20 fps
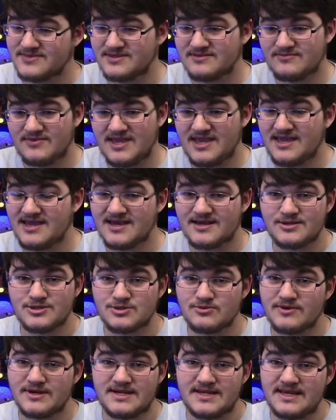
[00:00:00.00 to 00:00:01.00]
EA's
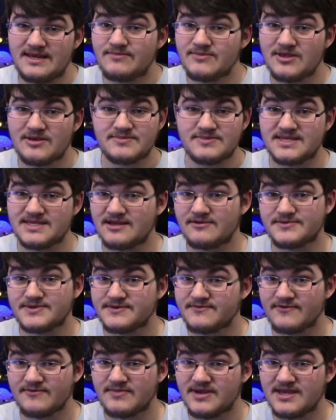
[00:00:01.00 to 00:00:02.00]
redeemed themselves
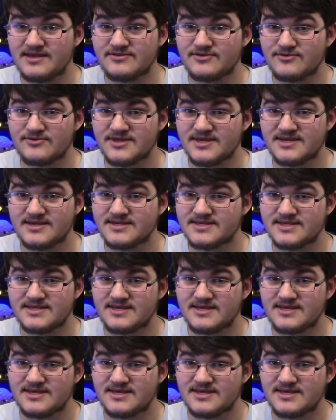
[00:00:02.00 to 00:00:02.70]
for me through this.